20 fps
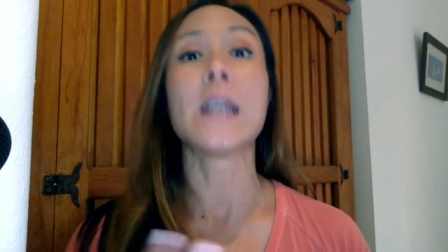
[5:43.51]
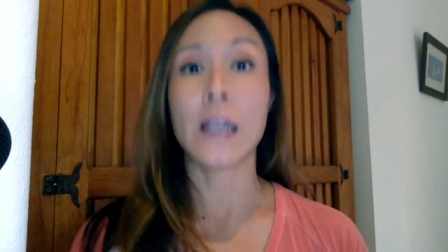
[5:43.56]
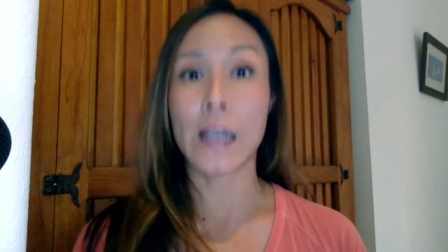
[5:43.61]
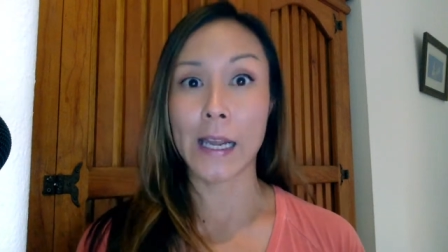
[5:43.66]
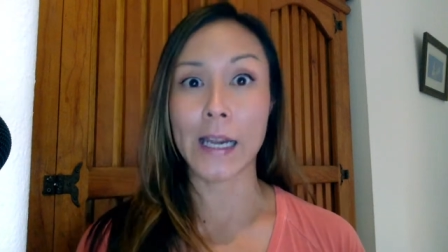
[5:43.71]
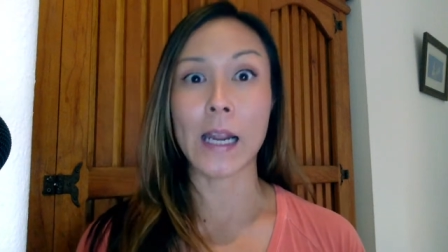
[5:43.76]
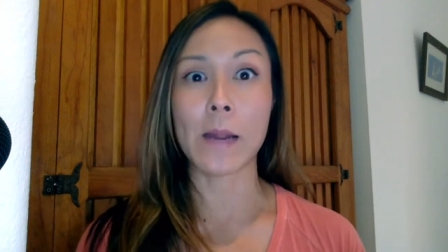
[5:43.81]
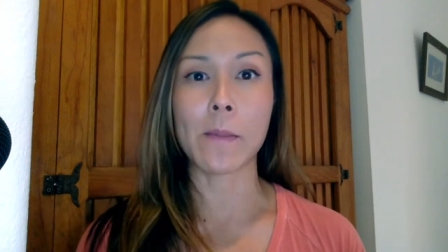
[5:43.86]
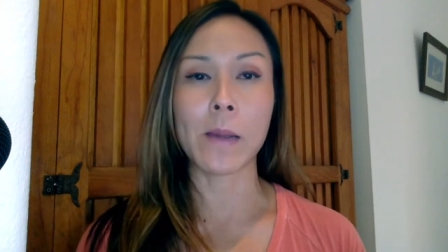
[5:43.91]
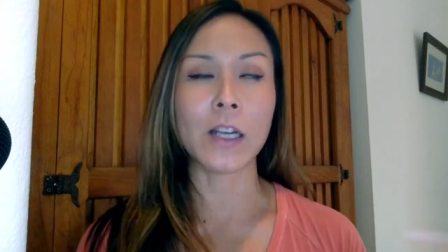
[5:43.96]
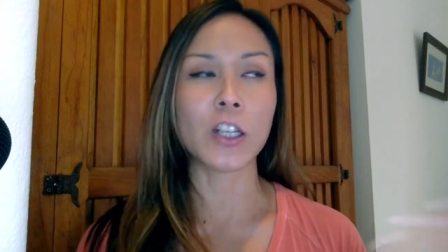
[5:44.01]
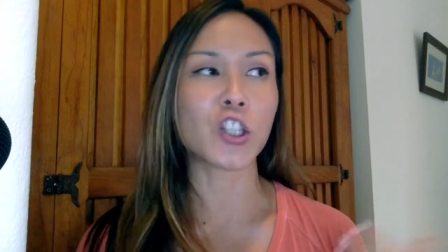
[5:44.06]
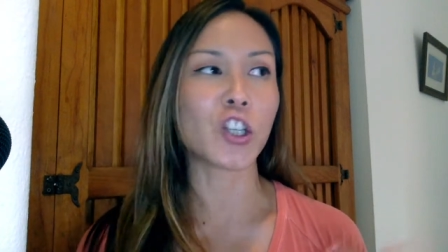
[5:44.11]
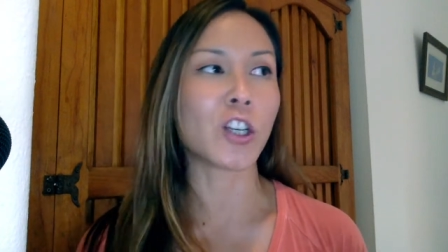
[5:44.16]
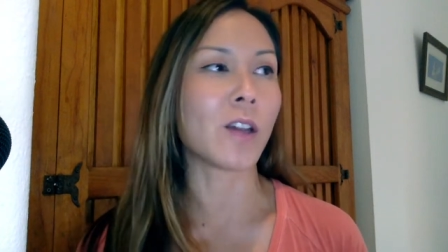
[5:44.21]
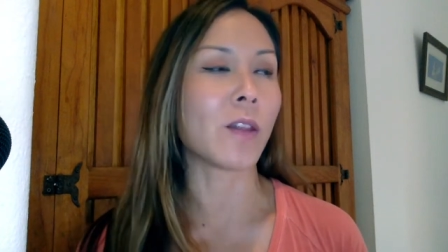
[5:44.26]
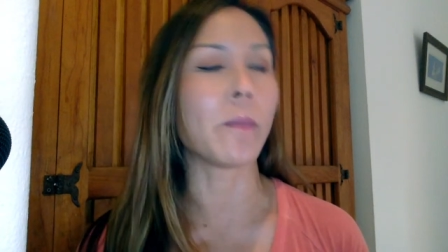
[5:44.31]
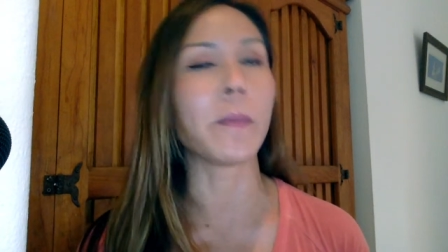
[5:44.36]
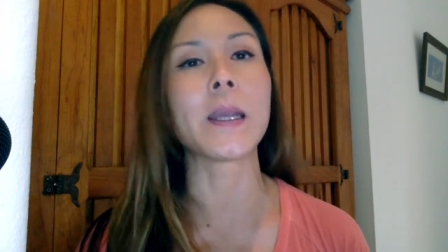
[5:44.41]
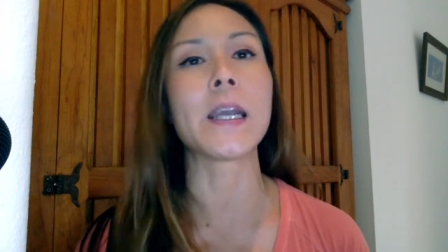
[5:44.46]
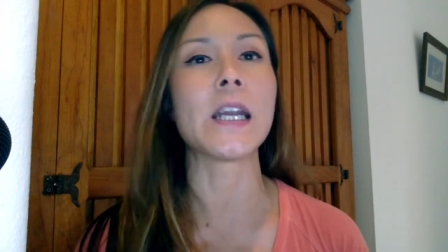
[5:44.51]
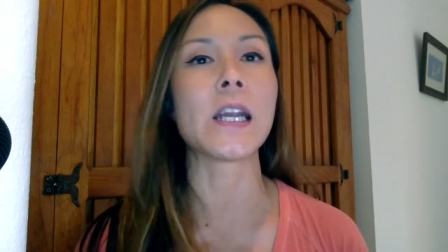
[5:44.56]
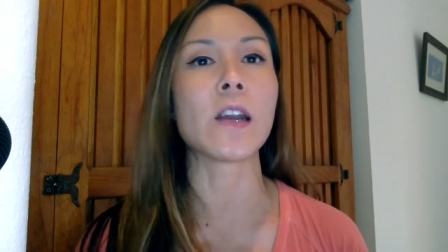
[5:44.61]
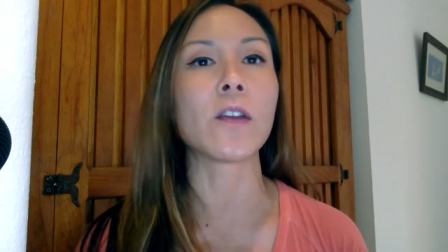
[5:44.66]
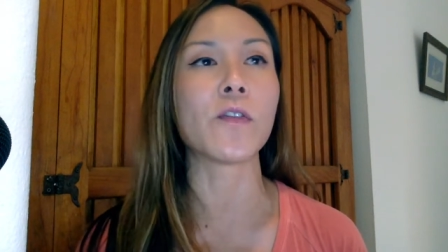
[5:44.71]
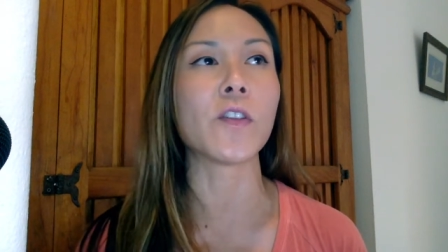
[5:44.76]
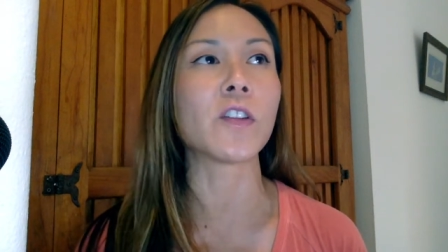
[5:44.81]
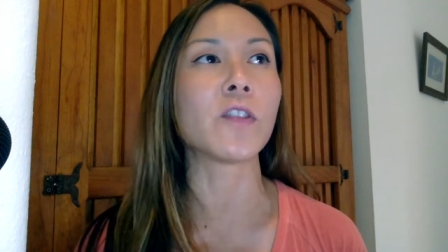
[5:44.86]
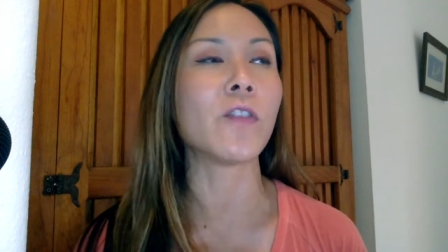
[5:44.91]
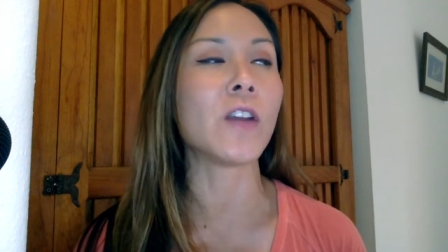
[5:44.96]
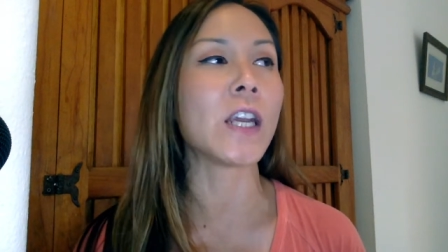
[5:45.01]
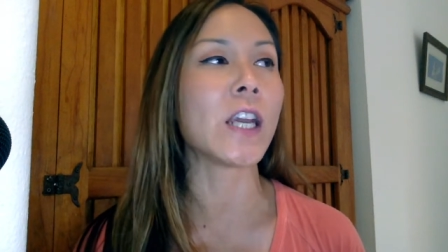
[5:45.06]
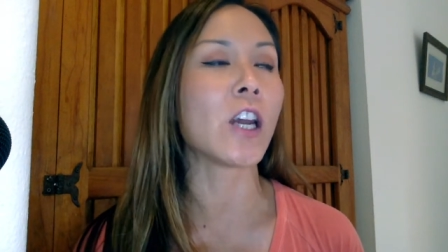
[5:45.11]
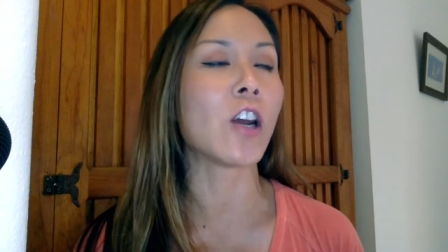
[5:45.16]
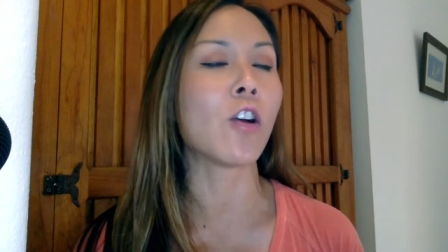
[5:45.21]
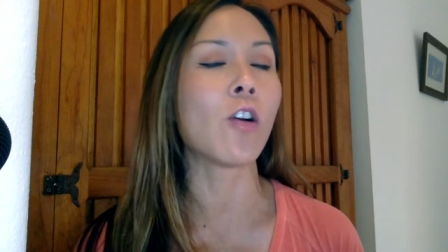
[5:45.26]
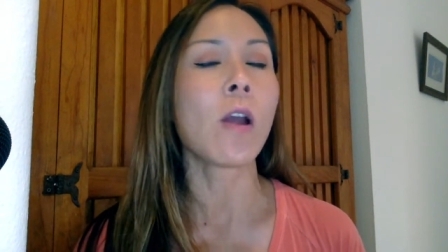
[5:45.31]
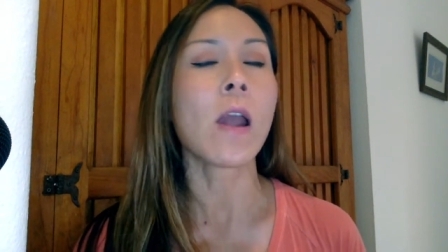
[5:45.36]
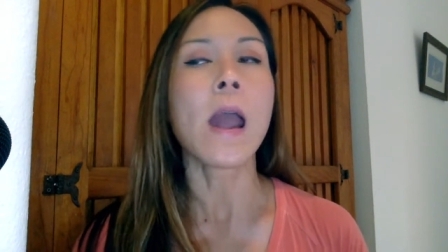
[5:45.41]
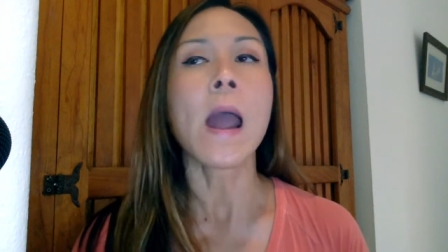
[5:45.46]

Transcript: like I mentioned at the beginning of this video.